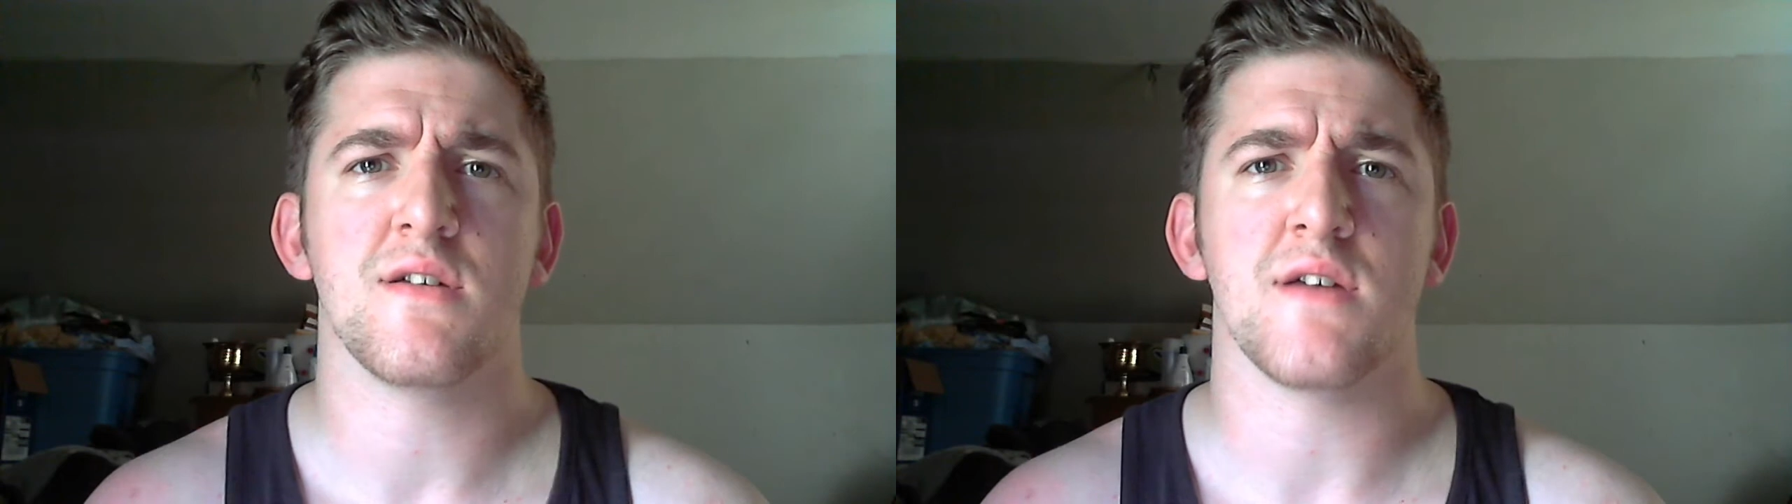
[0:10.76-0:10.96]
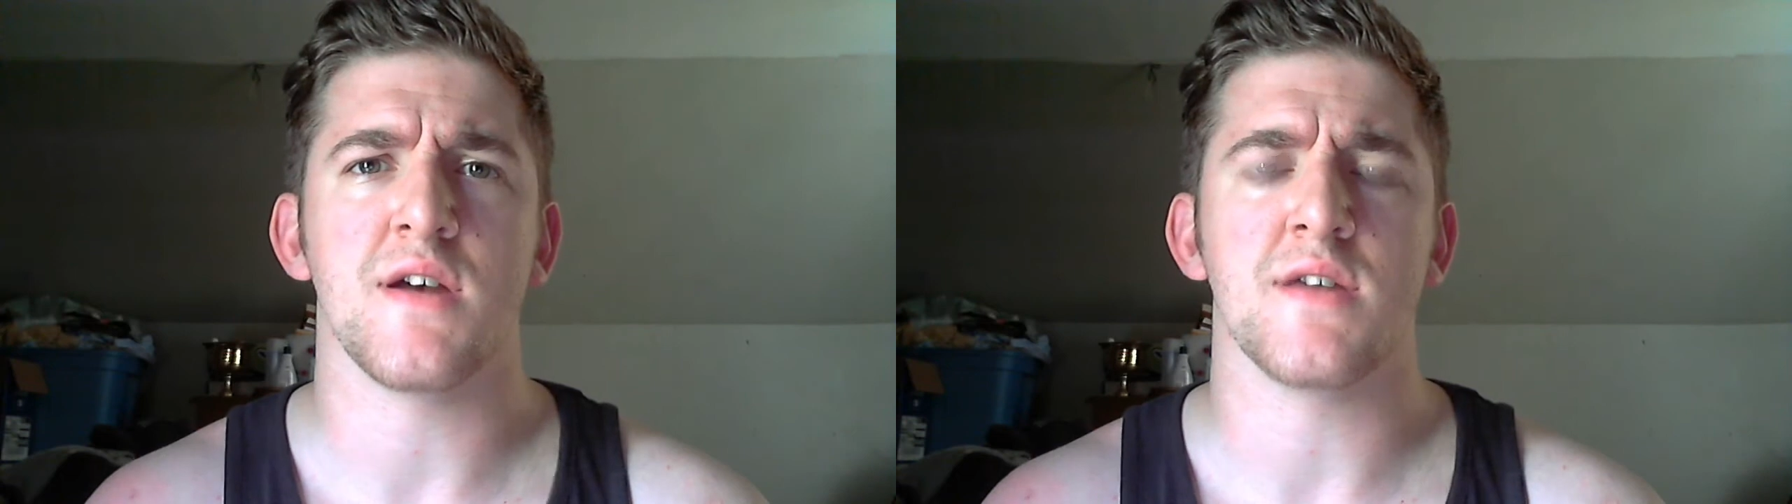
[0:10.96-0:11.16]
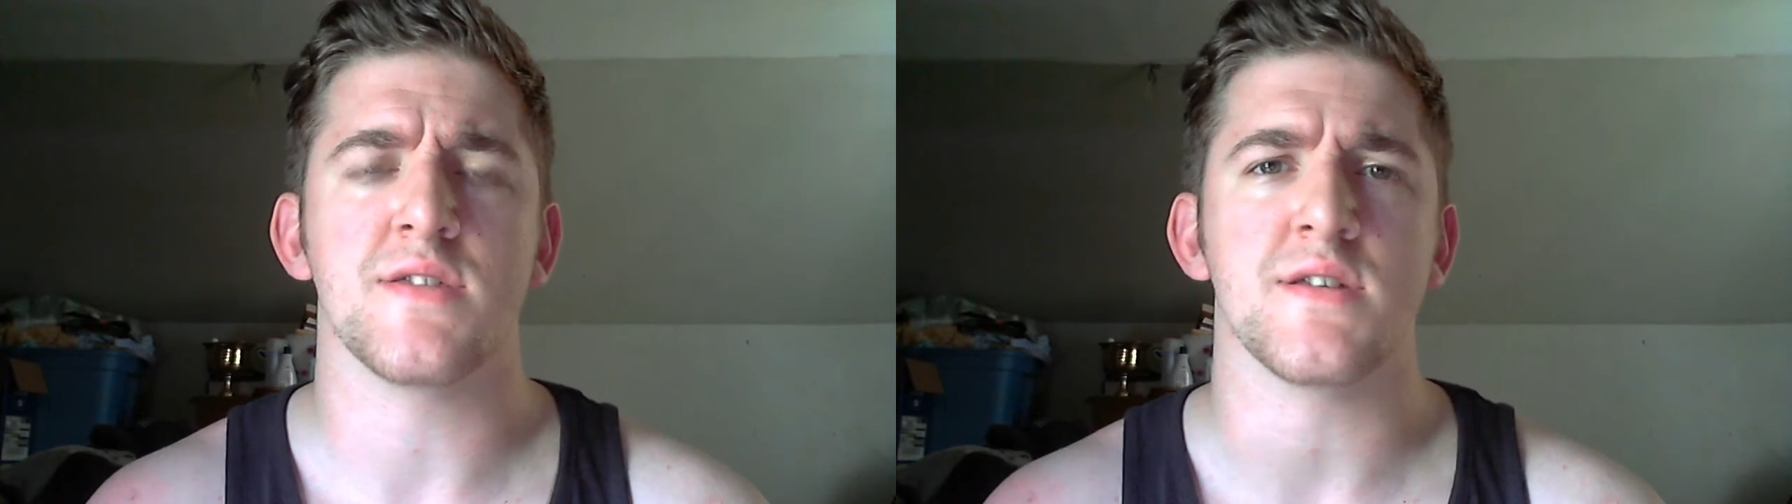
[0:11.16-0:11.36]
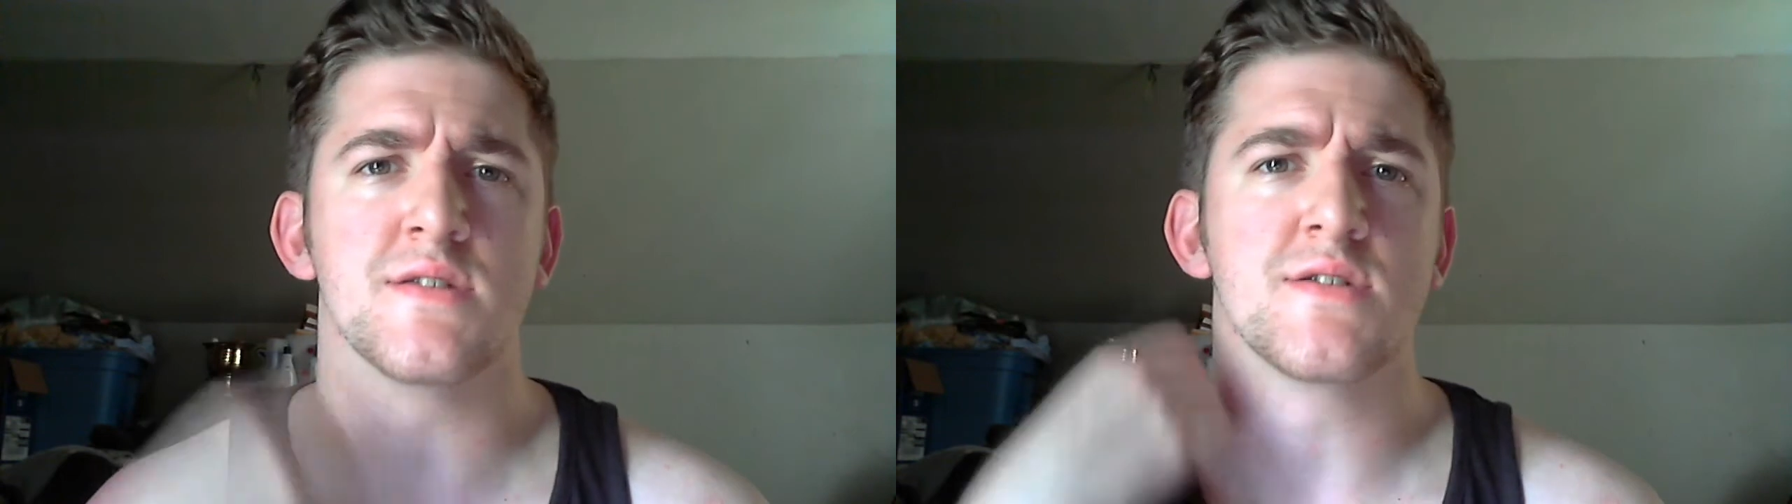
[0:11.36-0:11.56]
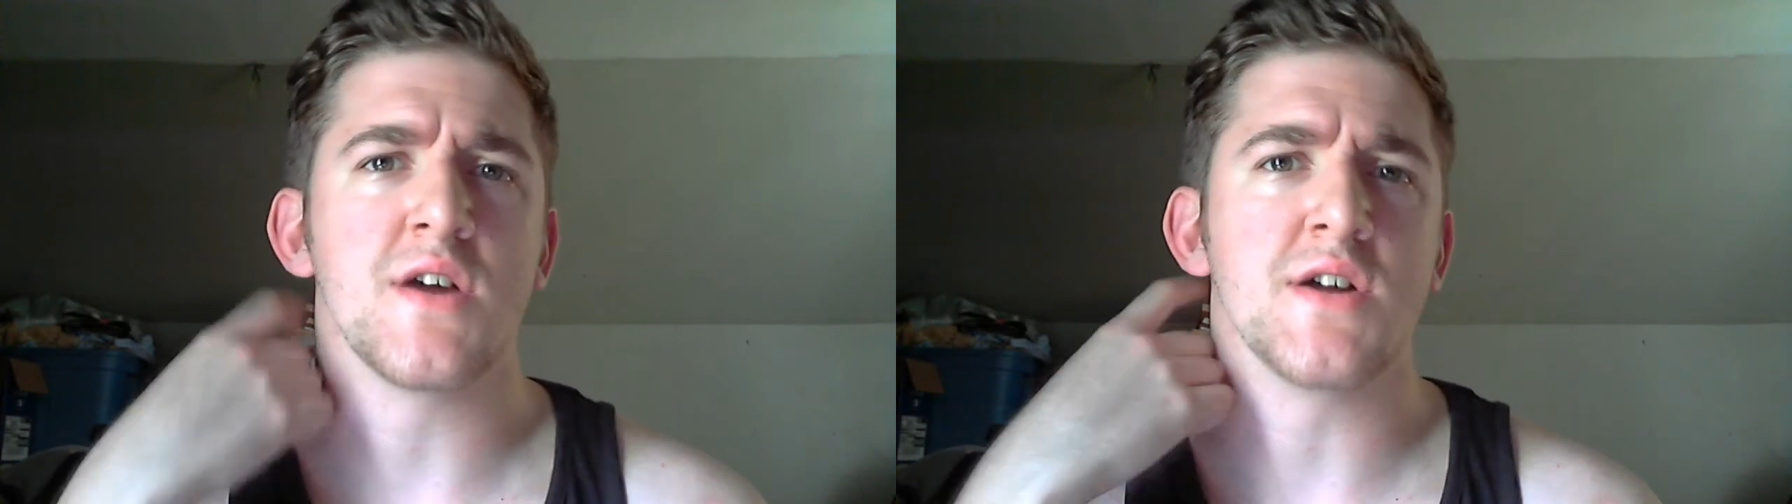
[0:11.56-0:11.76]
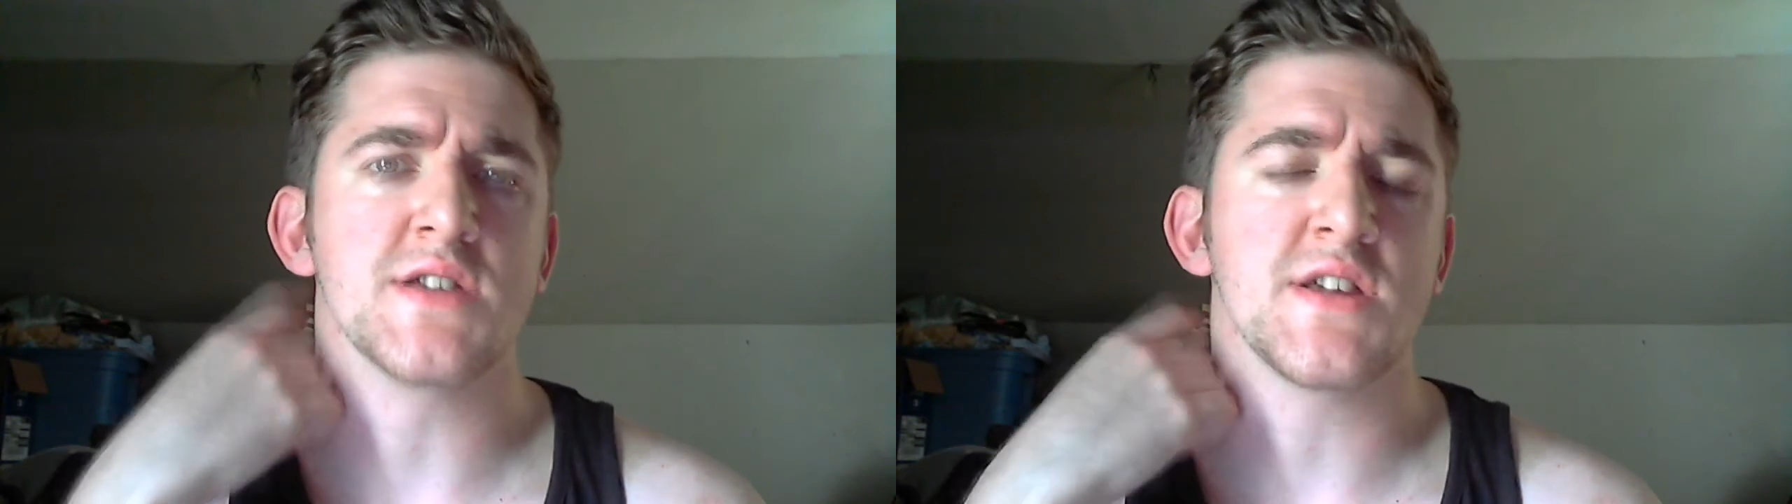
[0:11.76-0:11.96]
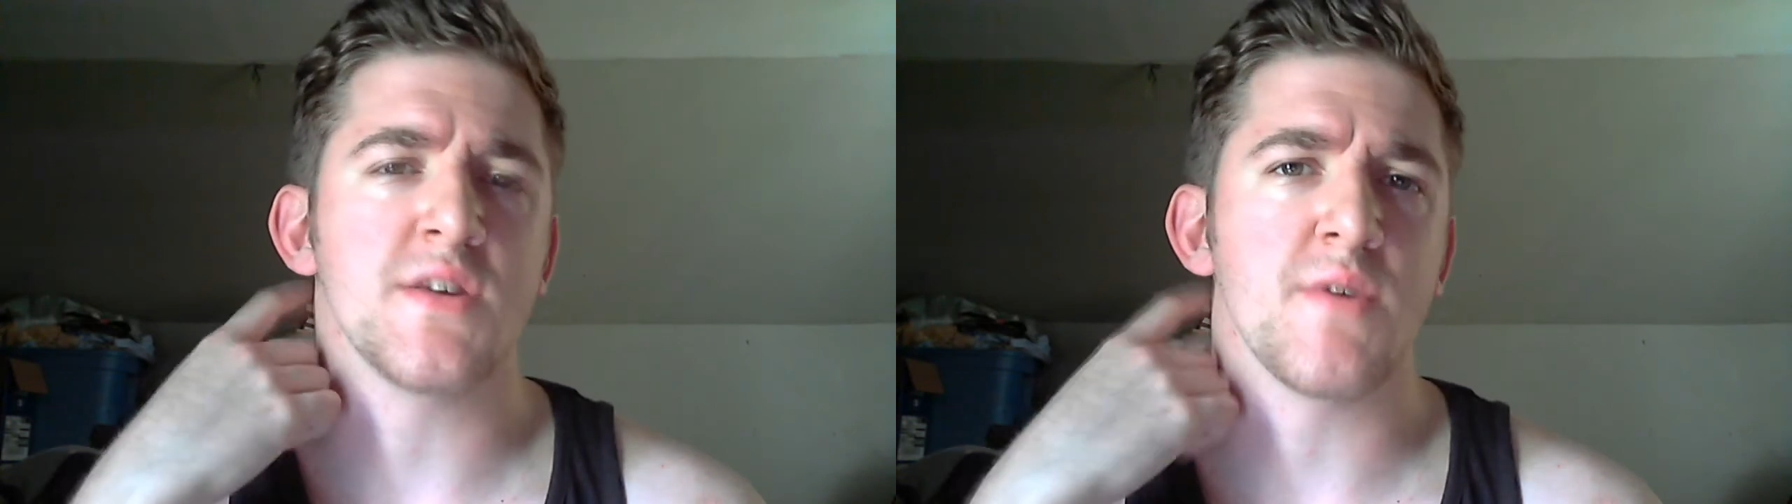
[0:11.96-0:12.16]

Daltino